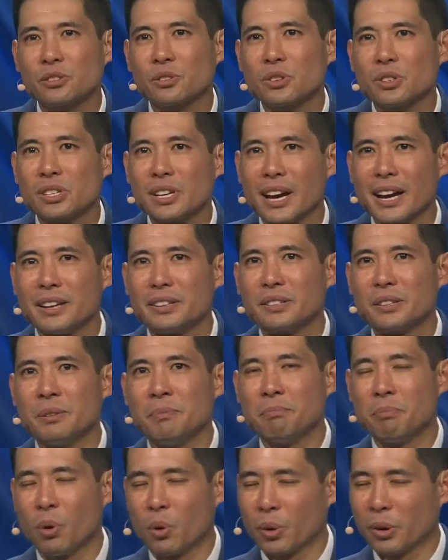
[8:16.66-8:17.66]
exercise
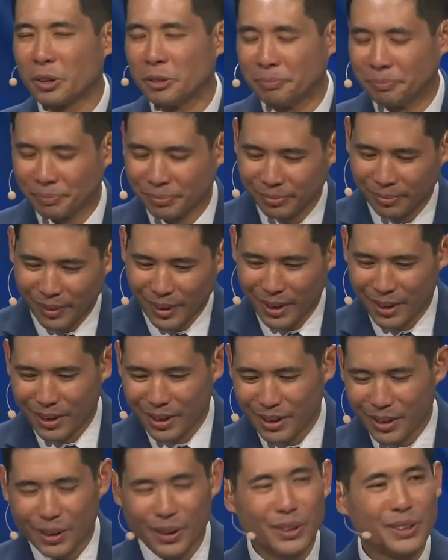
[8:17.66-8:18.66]
important?
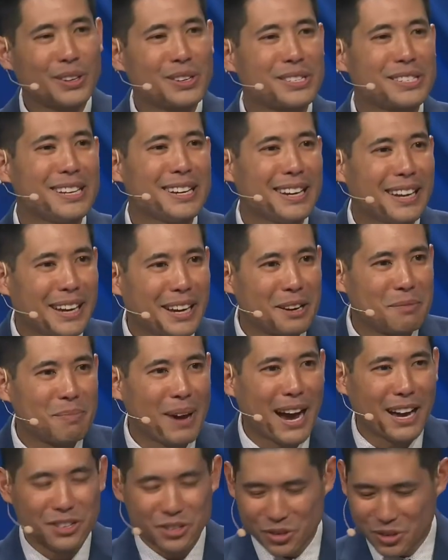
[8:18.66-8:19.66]
Earlier today,
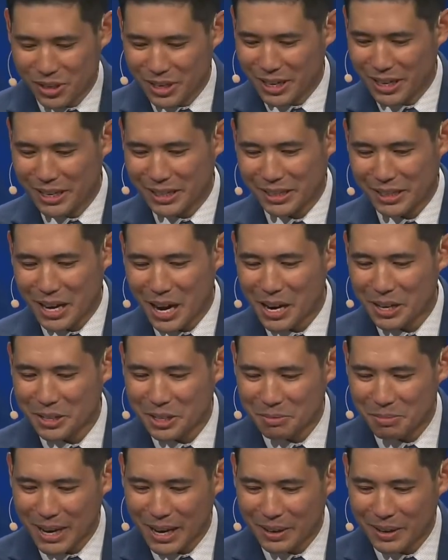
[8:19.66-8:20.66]
Pastor Doug
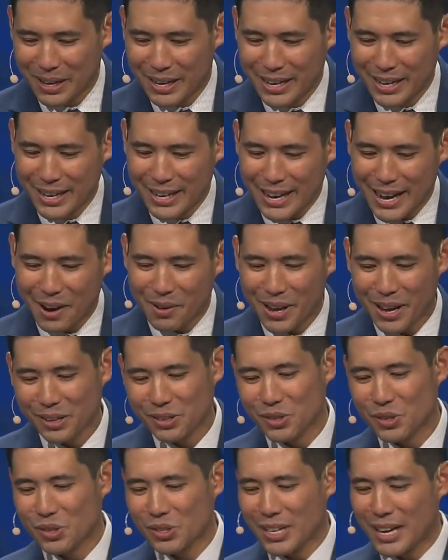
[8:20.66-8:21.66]
talked about how
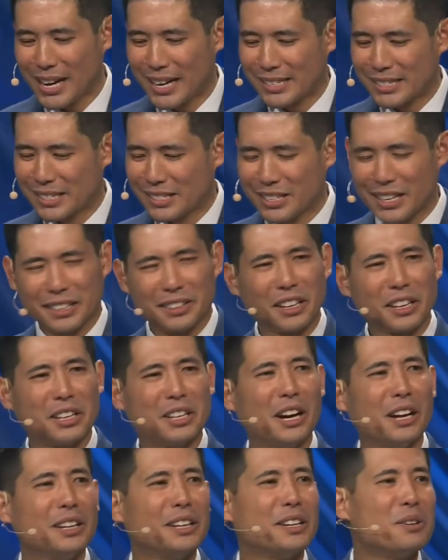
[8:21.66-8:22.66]
exercise is like the
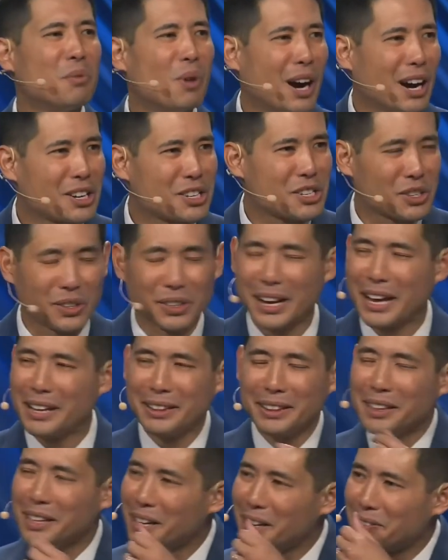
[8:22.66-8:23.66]
gully washer, and I
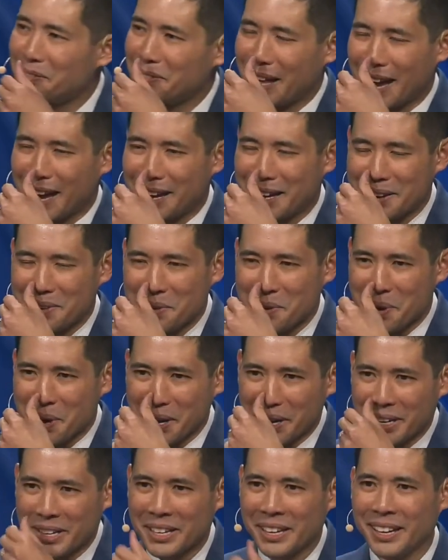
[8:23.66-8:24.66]
love that,
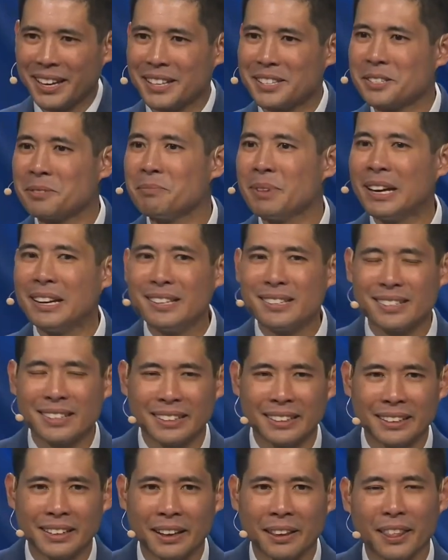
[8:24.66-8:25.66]
right? It's
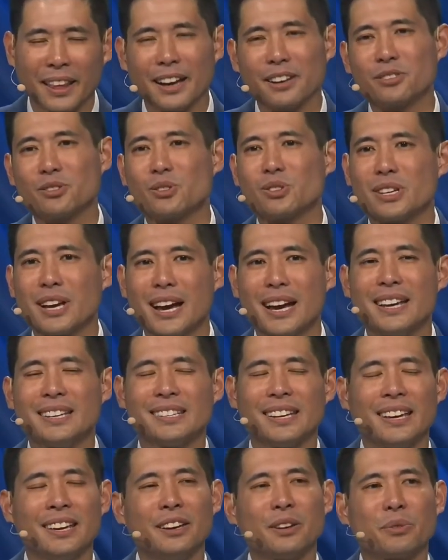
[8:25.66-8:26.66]
amazing.
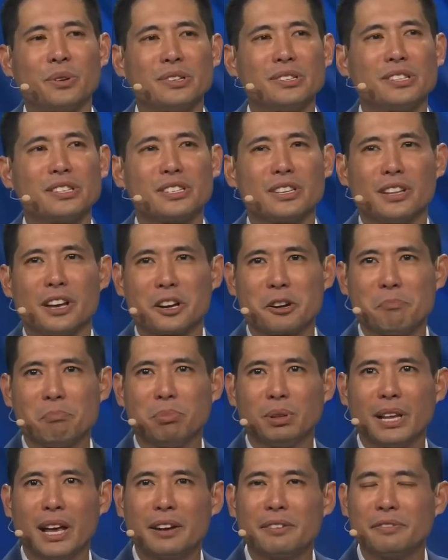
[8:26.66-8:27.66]
Exercise increases a lot of
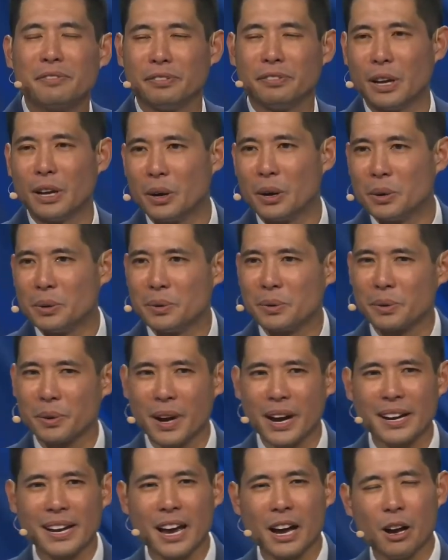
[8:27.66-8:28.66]
blood flow,
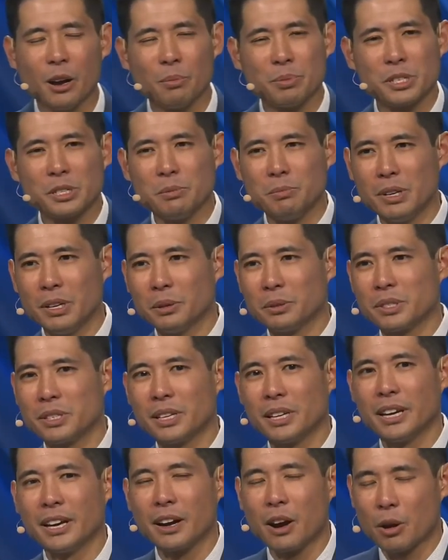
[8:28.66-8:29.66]
right? It helps to be able
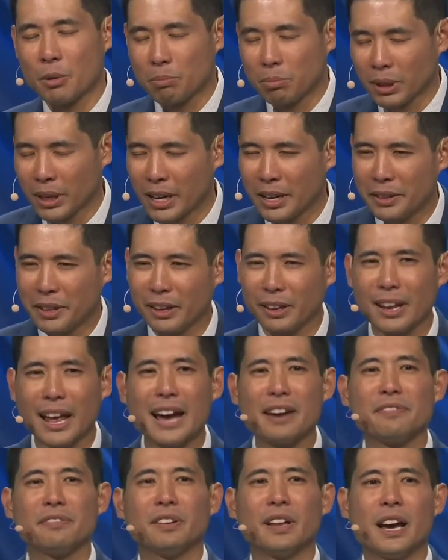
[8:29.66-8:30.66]
to get our blood, the
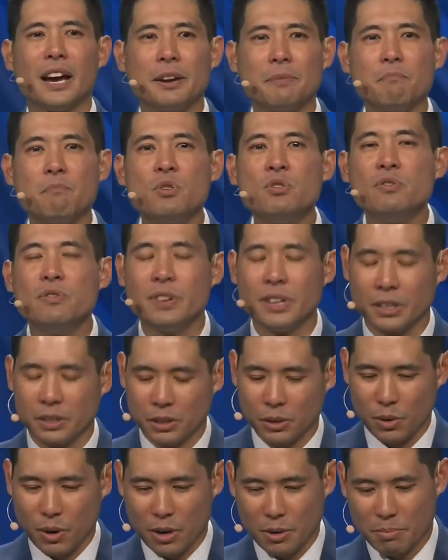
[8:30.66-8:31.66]
lifeline moving
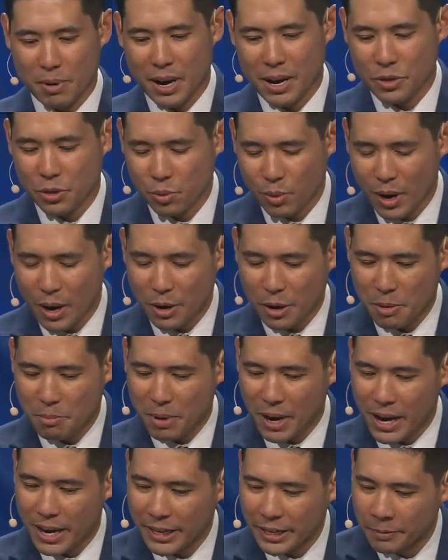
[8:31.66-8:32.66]
to our throughout our
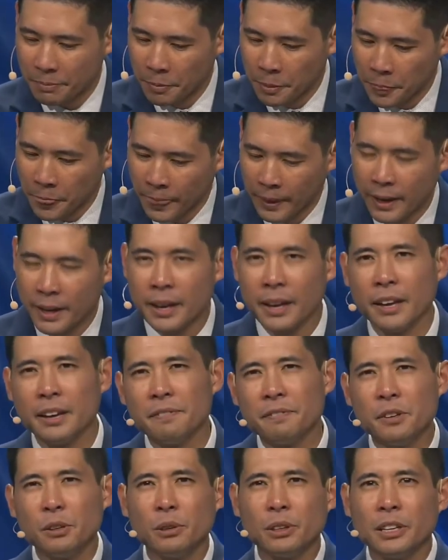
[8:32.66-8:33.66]
body. And
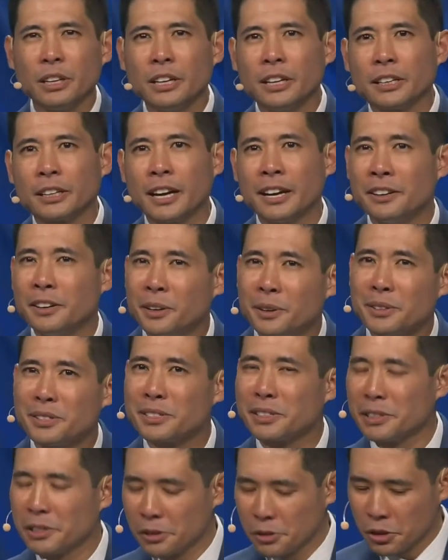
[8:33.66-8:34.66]
if you look, I know
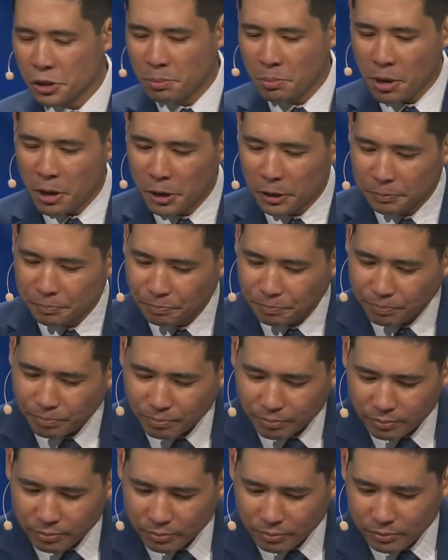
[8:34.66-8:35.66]
it's a little small,
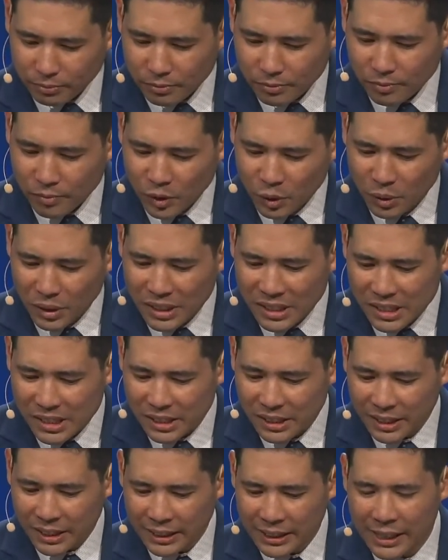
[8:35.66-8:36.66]
you can
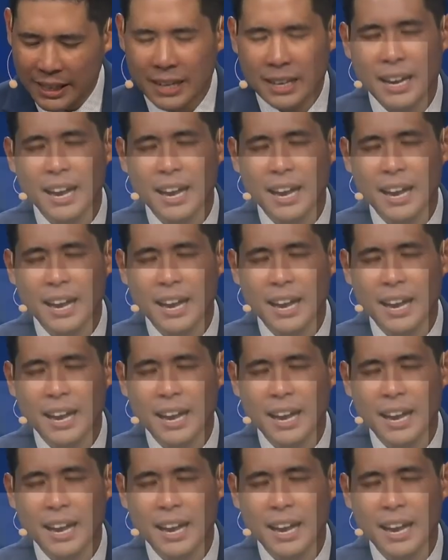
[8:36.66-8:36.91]
see